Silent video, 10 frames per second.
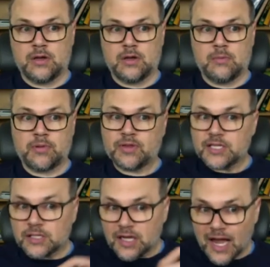But
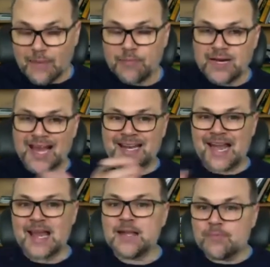this could happen at
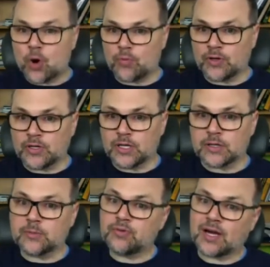any moment in
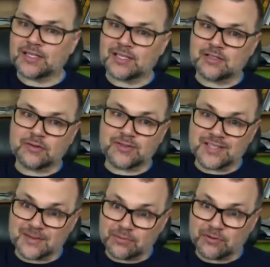the process of
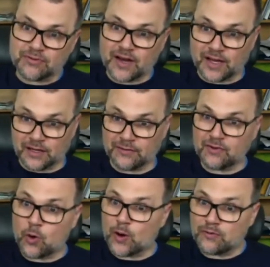simplifying, of
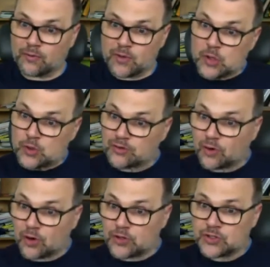going from the
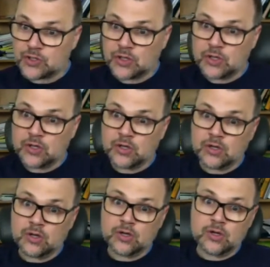universe
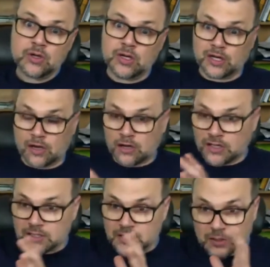in all
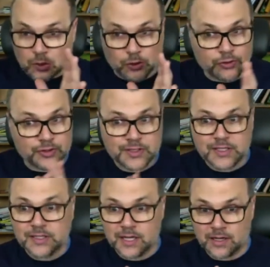its glorious
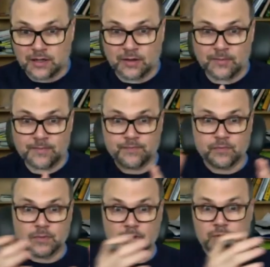detail
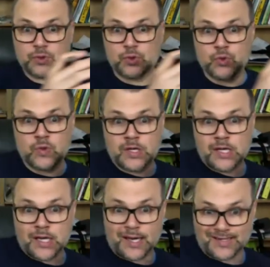to
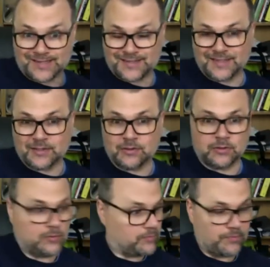a
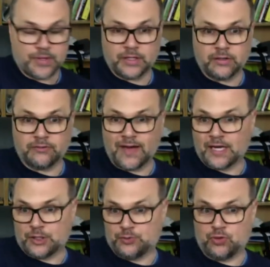single bit of
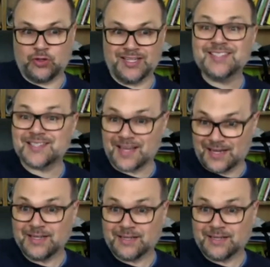actionable insight.